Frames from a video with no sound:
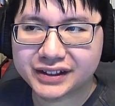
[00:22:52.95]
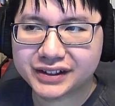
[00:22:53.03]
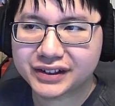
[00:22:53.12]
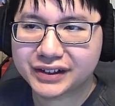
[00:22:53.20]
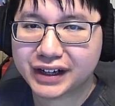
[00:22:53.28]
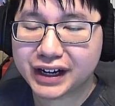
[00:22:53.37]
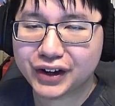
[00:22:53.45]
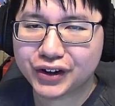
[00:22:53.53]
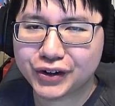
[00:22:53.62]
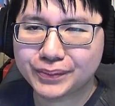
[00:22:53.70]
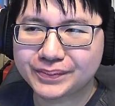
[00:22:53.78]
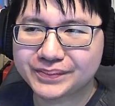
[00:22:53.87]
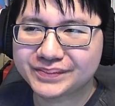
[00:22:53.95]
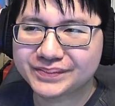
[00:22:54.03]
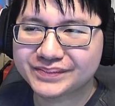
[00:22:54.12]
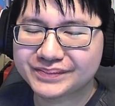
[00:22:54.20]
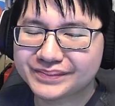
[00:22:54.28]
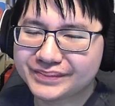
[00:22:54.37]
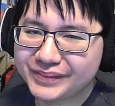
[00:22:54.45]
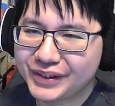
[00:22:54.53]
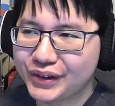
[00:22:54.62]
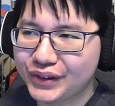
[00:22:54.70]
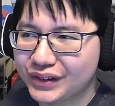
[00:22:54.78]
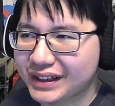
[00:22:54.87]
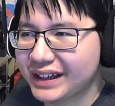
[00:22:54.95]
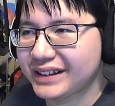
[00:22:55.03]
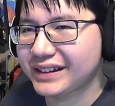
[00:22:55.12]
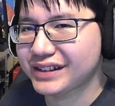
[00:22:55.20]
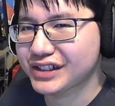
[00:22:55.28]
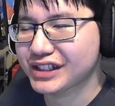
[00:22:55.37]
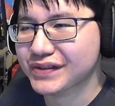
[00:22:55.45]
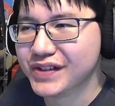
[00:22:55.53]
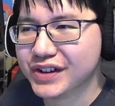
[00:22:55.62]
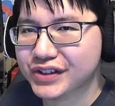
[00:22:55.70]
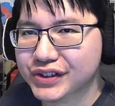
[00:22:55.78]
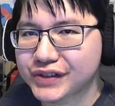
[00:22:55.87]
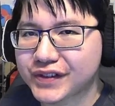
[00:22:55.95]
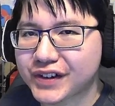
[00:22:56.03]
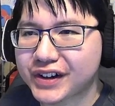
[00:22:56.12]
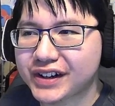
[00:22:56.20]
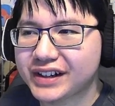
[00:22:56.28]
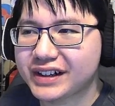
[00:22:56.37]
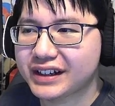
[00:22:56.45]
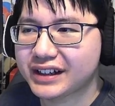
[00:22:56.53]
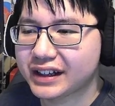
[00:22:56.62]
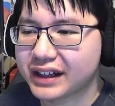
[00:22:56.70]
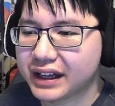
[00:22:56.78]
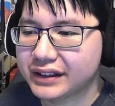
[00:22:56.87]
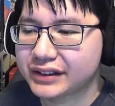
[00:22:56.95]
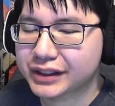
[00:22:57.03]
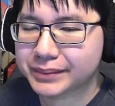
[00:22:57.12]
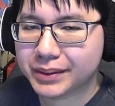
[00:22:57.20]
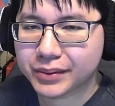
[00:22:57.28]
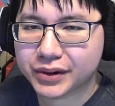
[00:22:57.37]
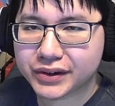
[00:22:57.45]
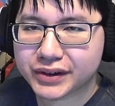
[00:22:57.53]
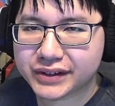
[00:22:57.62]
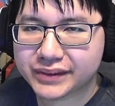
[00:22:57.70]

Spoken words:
So I hope you like the gist of it so far. There's gonna be more